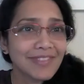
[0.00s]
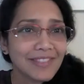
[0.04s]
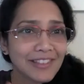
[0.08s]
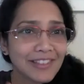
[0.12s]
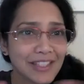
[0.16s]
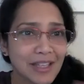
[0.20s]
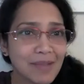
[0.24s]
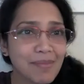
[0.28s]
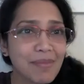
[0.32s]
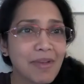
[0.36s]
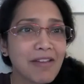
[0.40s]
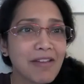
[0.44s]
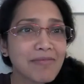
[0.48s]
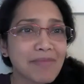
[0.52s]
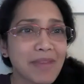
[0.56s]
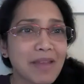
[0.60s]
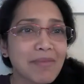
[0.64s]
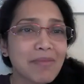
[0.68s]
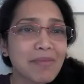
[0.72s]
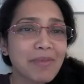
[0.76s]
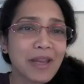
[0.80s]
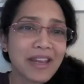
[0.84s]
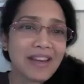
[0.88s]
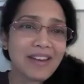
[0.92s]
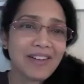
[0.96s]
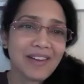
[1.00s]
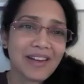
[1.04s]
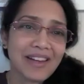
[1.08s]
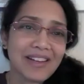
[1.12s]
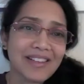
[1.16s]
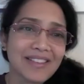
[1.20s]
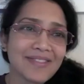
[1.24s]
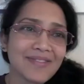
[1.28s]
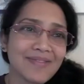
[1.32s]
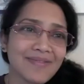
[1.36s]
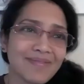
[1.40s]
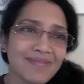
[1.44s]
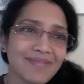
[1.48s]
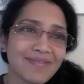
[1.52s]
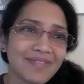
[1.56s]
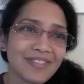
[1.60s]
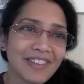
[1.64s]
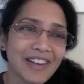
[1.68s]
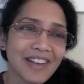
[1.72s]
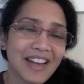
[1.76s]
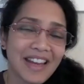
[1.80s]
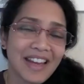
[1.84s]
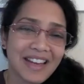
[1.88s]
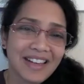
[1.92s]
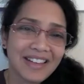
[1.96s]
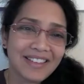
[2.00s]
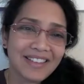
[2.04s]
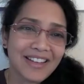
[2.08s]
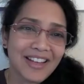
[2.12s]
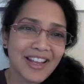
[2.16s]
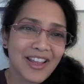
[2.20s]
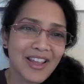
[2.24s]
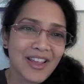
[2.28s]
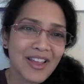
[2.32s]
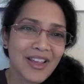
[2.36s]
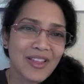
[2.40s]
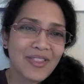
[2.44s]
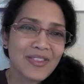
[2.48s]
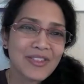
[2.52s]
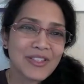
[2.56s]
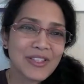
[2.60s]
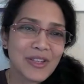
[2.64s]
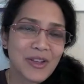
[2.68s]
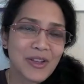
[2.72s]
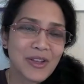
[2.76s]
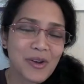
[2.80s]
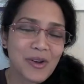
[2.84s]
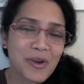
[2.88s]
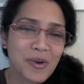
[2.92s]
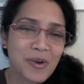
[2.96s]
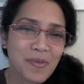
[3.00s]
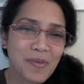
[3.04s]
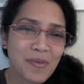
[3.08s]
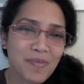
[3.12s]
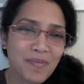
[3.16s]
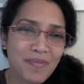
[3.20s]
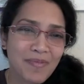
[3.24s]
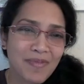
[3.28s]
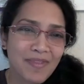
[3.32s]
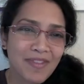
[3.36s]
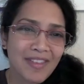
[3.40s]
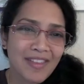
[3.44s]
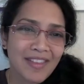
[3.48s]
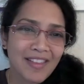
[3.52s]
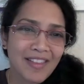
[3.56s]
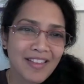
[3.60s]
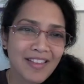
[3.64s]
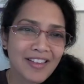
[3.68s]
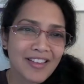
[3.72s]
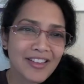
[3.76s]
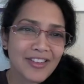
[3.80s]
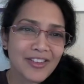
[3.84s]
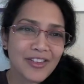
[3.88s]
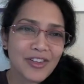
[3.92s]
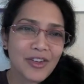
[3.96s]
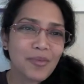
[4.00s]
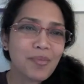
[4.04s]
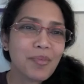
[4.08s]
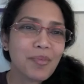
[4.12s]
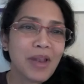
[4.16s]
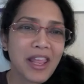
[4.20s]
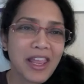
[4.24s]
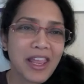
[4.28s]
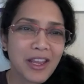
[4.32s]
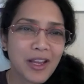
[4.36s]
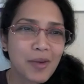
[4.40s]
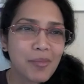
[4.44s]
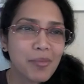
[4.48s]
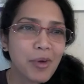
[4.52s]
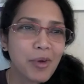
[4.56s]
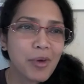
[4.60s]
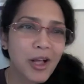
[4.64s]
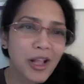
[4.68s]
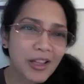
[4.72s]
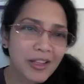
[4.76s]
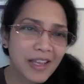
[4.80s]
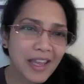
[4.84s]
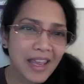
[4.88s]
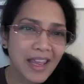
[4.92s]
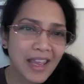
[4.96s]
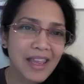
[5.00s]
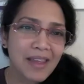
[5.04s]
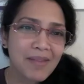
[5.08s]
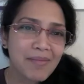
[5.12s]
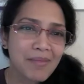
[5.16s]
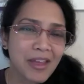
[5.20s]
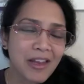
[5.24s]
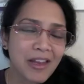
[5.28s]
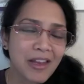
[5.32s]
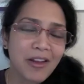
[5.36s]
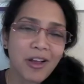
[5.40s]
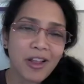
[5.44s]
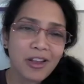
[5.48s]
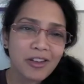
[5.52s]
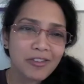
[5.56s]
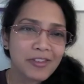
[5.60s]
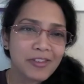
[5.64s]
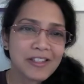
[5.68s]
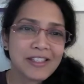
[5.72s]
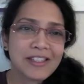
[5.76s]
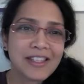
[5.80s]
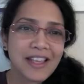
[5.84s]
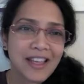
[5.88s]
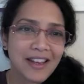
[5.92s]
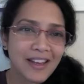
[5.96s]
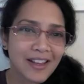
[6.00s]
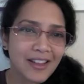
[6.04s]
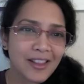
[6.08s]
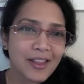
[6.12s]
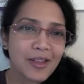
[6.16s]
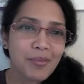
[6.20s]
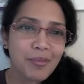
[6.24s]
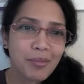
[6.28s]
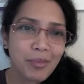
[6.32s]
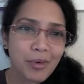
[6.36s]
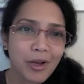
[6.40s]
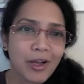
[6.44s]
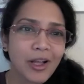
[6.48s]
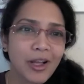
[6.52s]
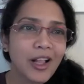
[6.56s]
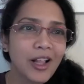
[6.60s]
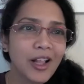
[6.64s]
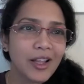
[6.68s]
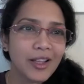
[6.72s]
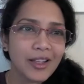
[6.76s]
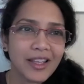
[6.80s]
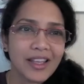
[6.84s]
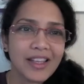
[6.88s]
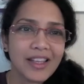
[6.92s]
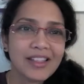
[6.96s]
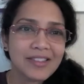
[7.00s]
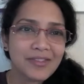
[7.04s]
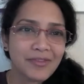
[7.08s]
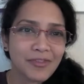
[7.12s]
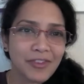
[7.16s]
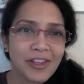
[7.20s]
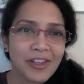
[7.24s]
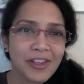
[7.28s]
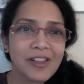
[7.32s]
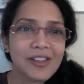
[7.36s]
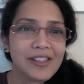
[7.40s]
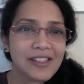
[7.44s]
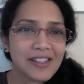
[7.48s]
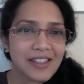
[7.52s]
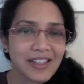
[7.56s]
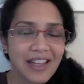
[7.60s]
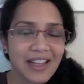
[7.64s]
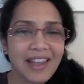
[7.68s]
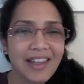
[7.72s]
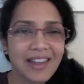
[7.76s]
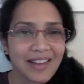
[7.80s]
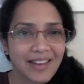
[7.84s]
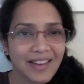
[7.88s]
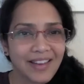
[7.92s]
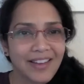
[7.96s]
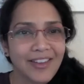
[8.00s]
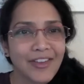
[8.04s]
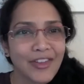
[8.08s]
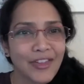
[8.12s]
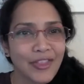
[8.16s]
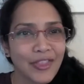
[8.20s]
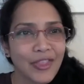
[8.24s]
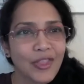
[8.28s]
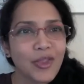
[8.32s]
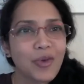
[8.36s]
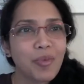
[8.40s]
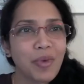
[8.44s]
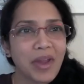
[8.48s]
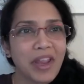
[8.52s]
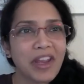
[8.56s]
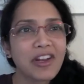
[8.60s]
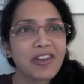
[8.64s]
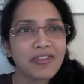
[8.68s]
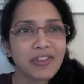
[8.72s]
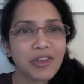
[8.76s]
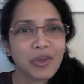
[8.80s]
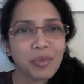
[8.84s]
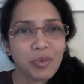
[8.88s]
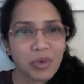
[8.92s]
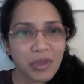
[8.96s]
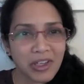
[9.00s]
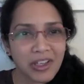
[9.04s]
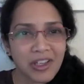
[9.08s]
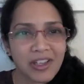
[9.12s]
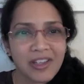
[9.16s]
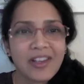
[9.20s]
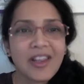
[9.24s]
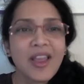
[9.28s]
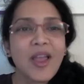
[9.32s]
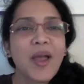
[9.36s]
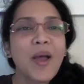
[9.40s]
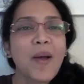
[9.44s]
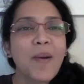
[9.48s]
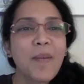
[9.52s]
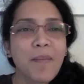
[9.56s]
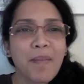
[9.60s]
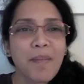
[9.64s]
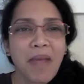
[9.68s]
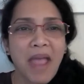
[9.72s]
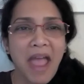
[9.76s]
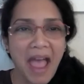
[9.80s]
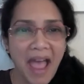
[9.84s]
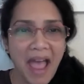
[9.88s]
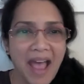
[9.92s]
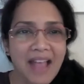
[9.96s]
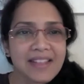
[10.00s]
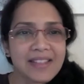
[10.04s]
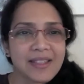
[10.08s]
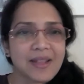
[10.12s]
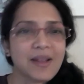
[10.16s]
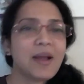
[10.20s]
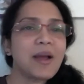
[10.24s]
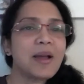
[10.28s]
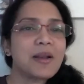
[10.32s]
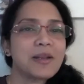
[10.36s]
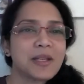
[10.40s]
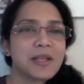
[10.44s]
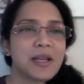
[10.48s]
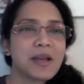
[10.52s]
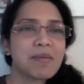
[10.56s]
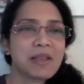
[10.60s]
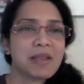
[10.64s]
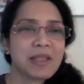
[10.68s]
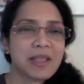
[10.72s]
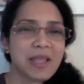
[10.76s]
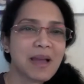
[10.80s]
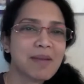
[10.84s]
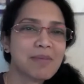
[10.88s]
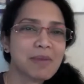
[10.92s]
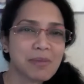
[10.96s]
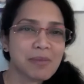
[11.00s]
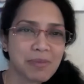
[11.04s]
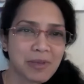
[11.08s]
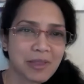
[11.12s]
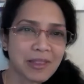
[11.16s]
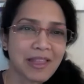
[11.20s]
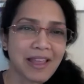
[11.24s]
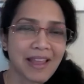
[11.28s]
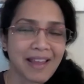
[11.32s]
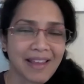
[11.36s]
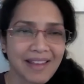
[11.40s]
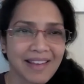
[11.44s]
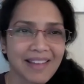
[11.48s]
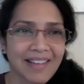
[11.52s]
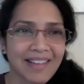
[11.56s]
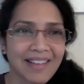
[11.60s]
it's above my pay grade, right? So you're playing a ball game and all of a sudden the ball feels like the weight of the world. Pass it on to Amitabha Buddha,